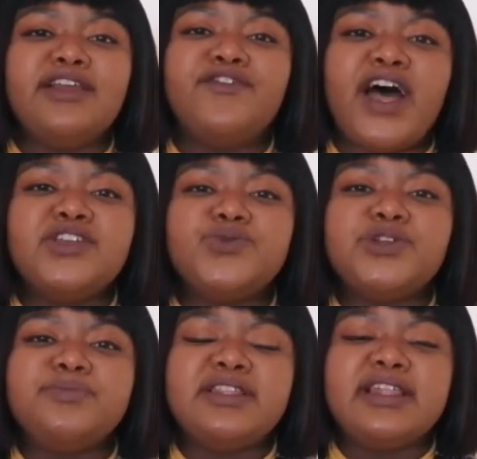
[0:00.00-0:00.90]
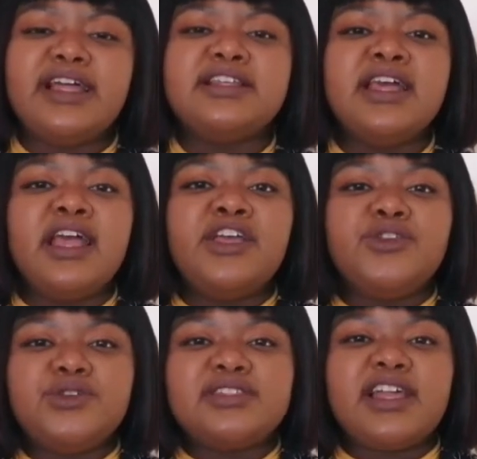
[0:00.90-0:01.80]
advice would be that
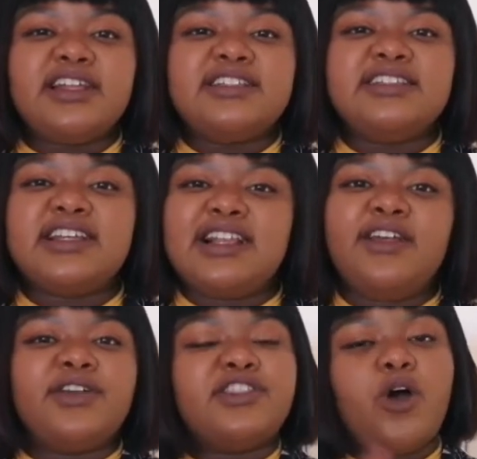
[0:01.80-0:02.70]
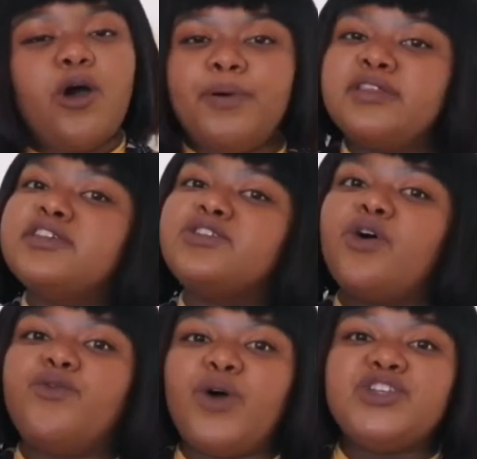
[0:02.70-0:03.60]
you start declaring the opposite
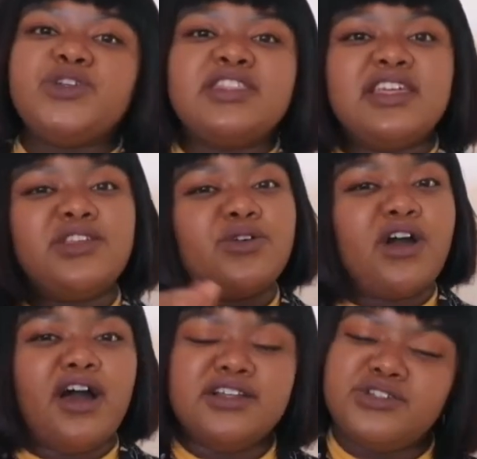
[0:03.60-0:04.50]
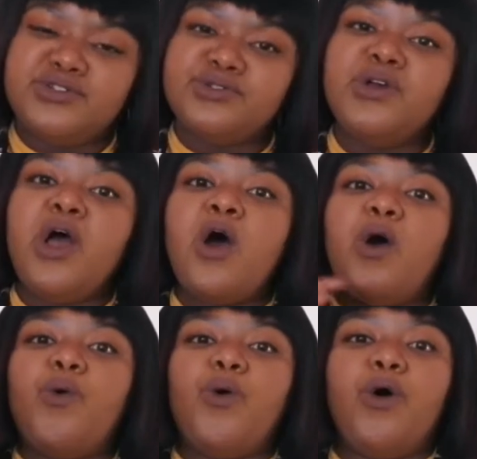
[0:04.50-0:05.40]
of what you think you can't do,
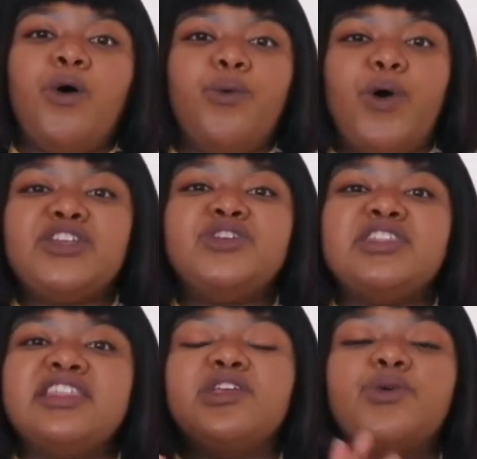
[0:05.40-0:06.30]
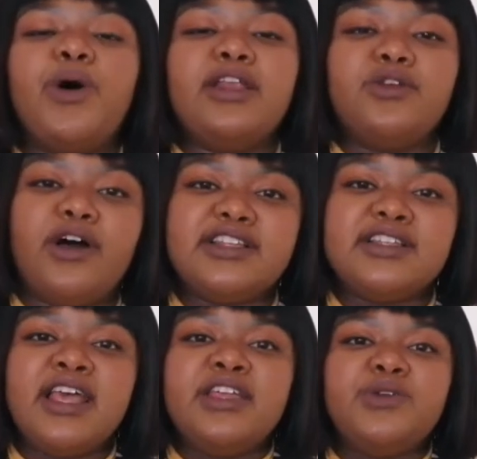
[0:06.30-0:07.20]
or what you think you are not.
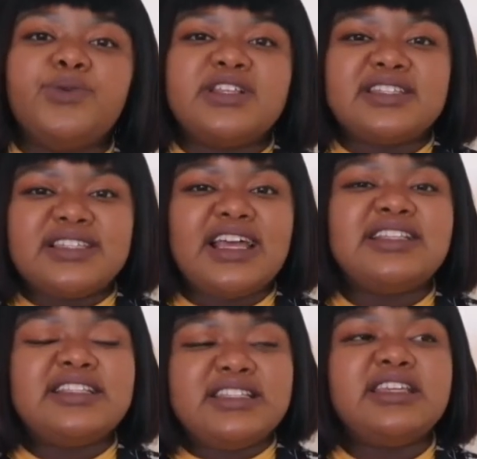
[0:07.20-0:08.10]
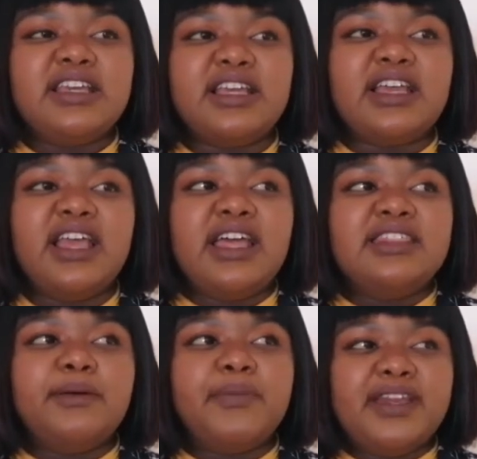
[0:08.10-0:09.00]
You will start seeing
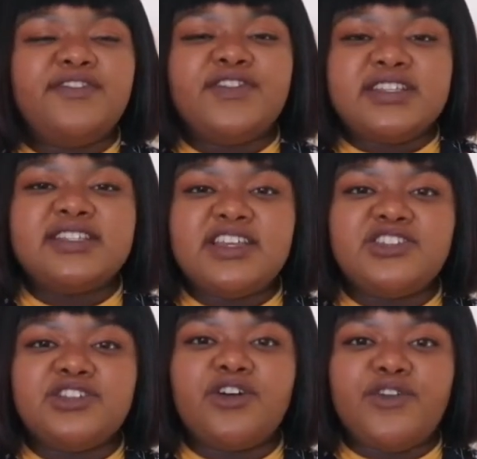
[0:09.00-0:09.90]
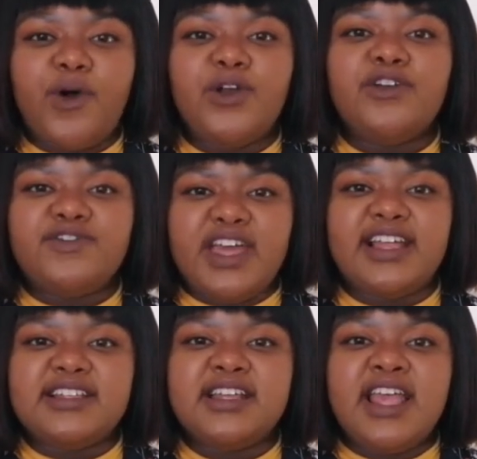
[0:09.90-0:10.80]
the manifestation of all of
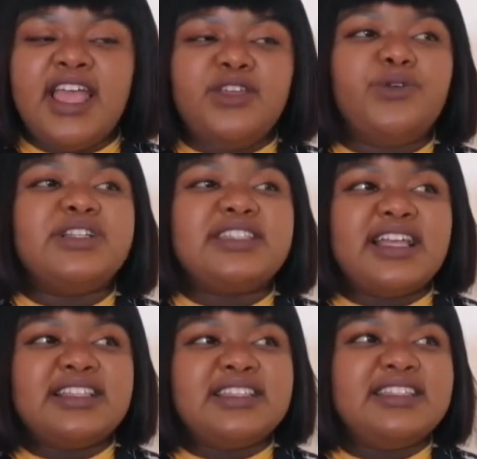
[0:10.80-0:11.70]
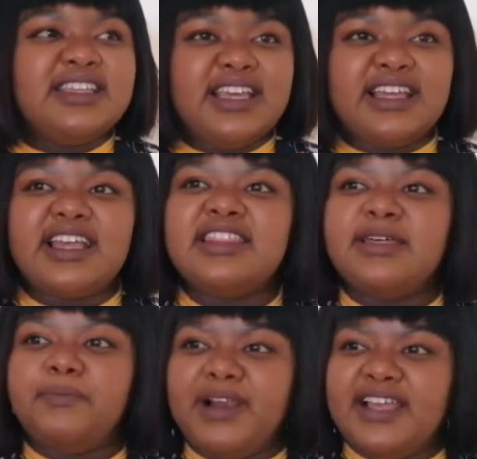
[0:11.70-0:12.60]
that. You will start seeing
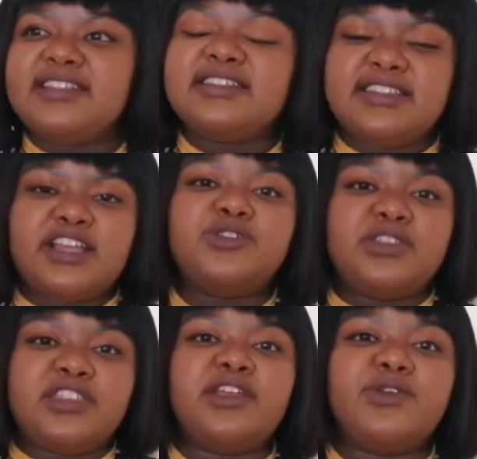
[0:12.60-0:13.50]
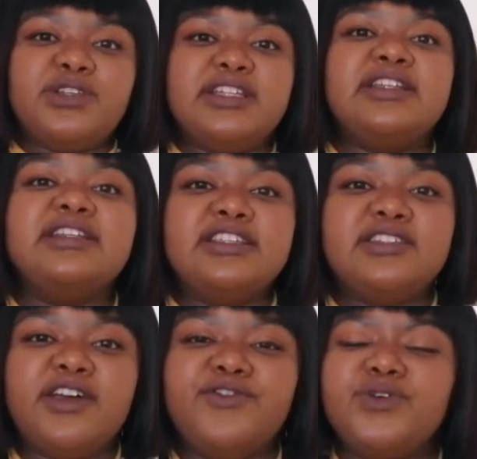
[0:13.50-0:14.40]
the blessings that you think you didn't
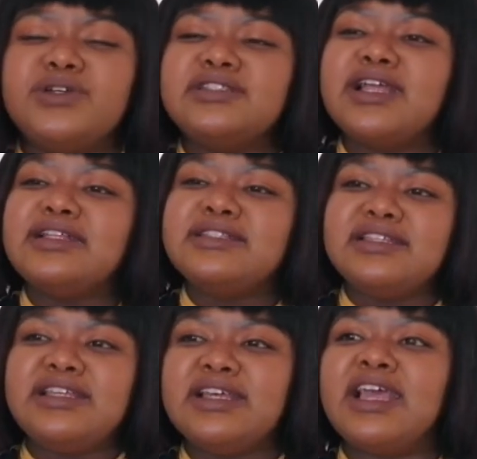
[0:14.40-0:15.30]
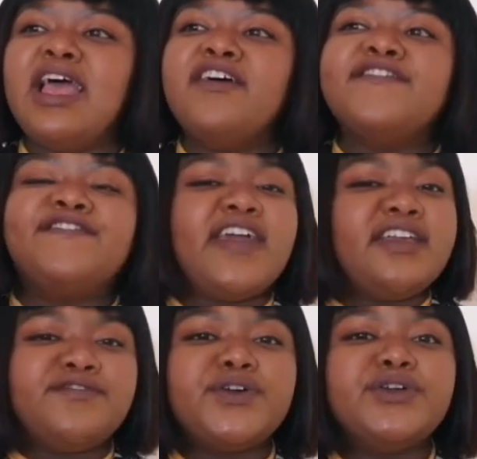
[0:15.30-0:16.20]
deserve. You will start seeing
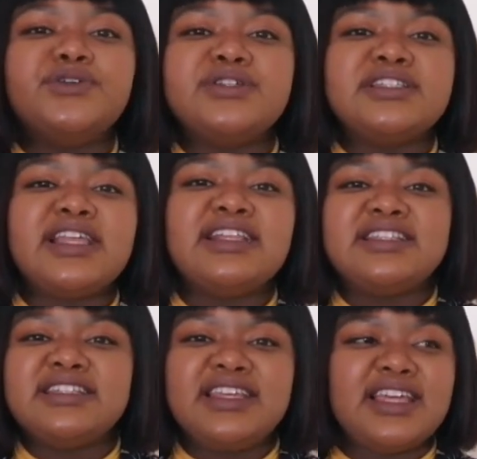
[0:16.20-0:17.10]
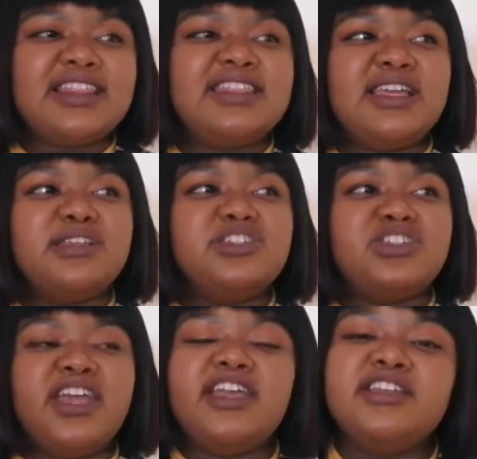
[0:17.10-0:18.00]
favor. You will start seeing things
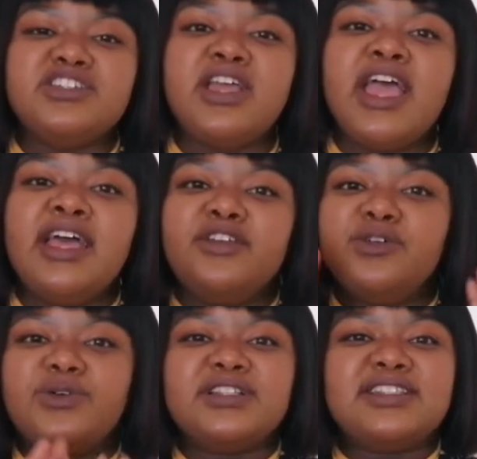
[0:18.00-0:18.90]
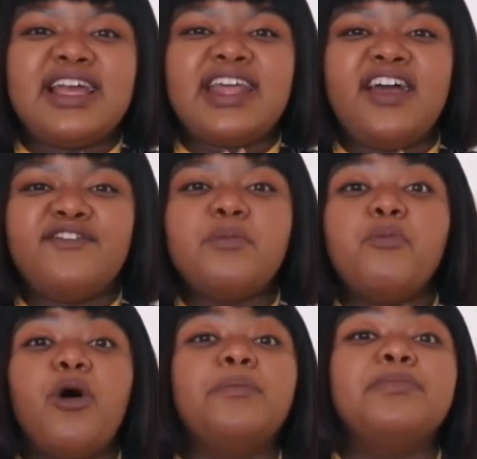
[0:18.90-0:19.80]
change. You will start
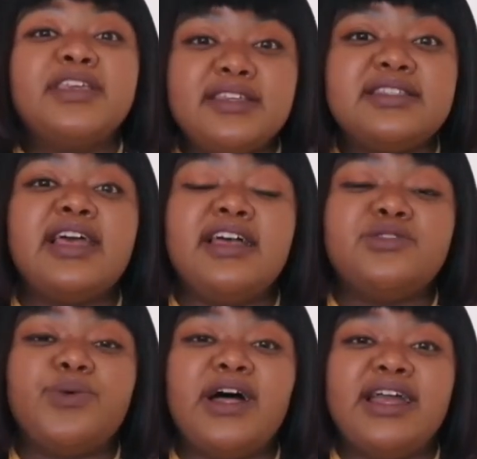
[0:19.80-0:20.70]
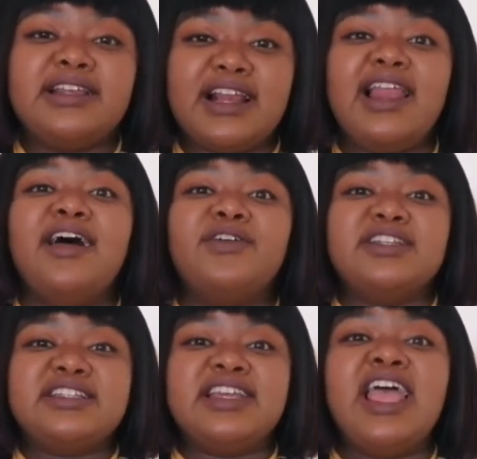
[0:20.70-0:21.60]
having more peace as well, and
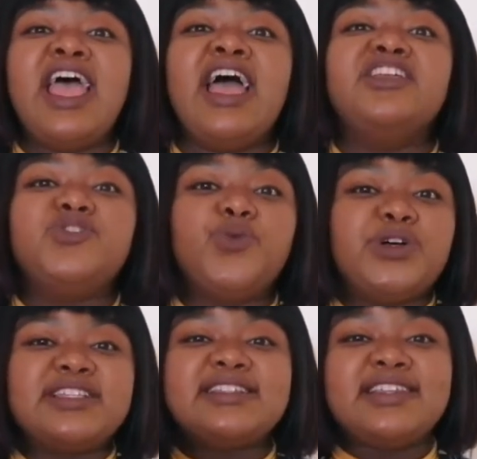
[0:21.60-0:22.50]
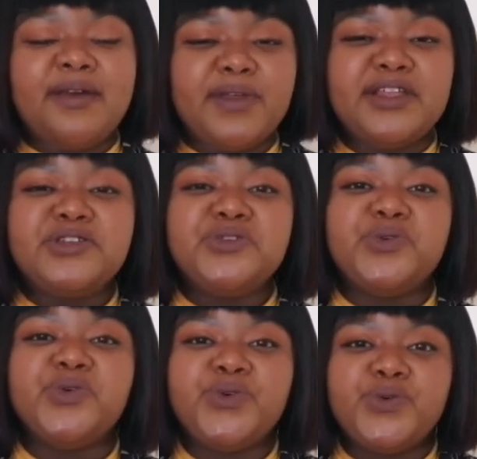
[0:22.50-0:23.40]
clarity. And you will step
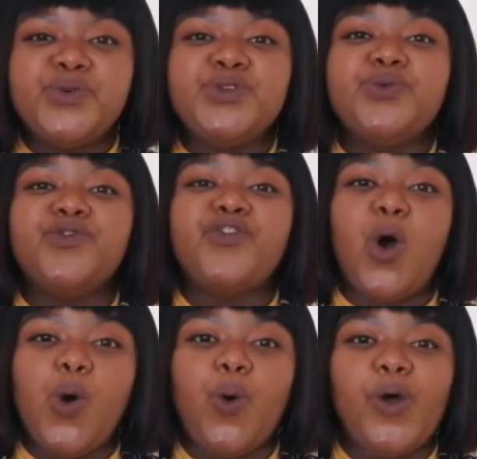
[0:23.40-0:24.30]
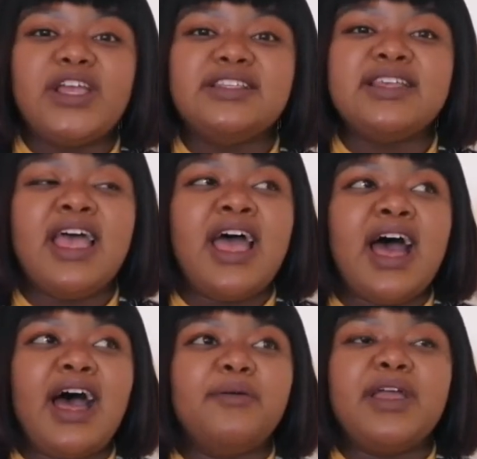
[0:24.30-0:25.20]
into who you've always
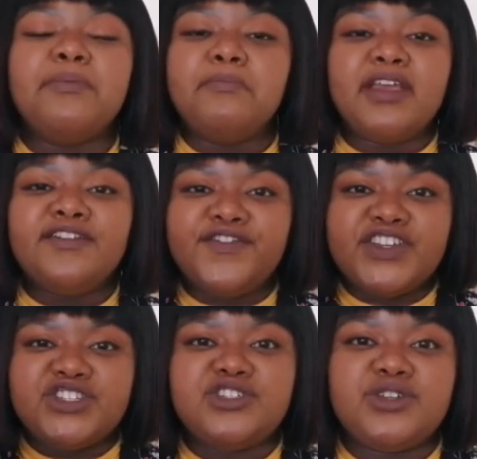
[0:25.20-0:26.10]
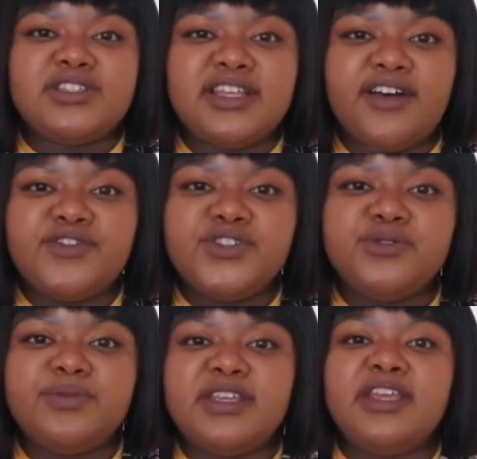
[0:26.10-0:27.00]
envisioned yourself
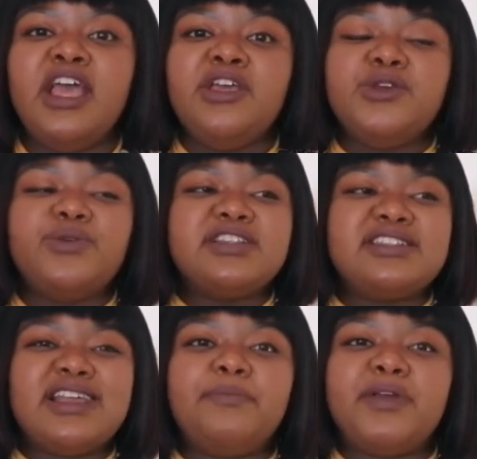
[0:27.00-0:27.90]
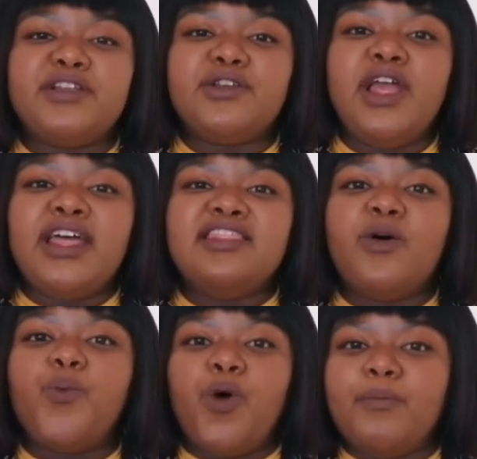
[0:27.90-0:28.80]
to be. You will step in
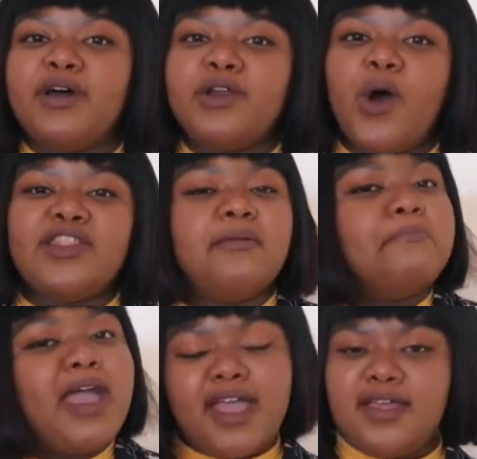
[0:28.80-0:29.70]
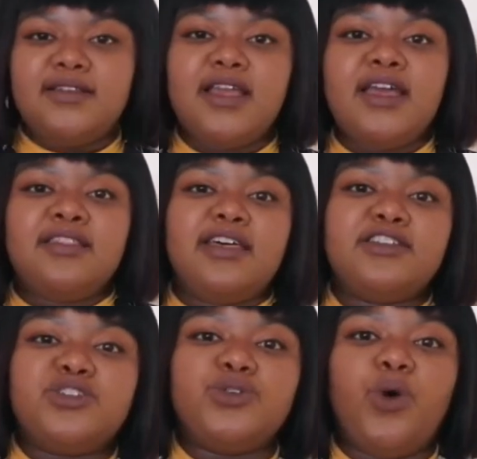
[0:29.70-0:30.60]
the woman or the man
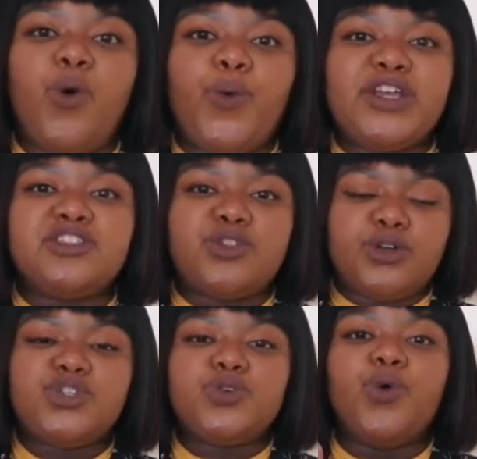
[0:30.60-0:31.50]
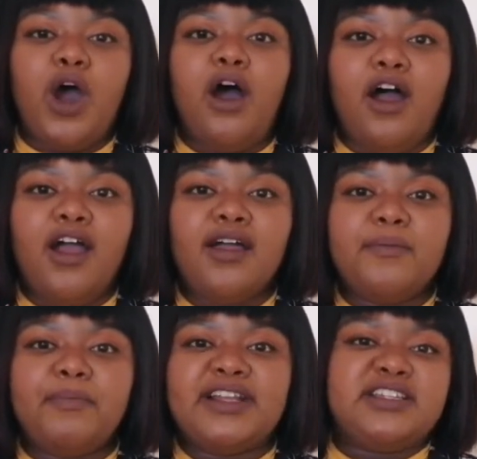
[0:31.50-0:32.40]
that you always thought you are,
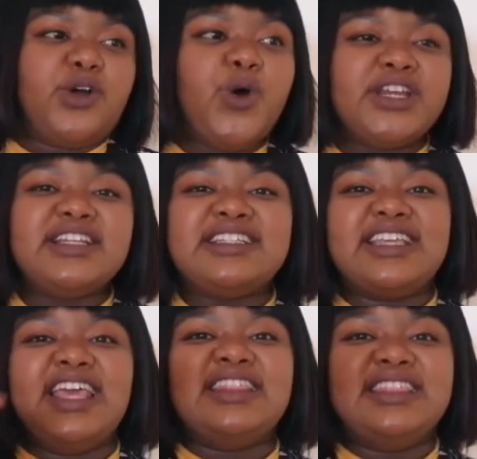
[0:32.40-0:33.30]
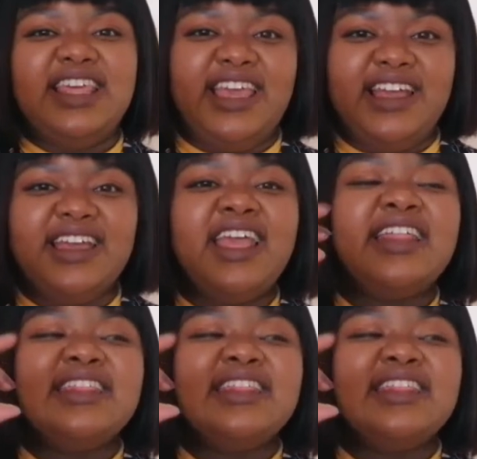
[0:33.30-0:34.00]
but couldn't get there.